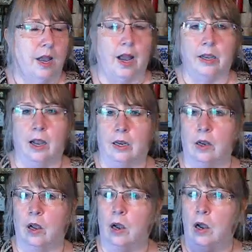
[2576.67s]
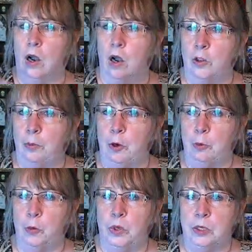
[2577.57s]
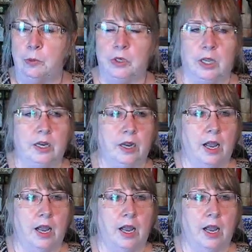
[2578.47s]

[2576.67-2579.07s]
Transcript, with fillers: I got all the purple whisper done.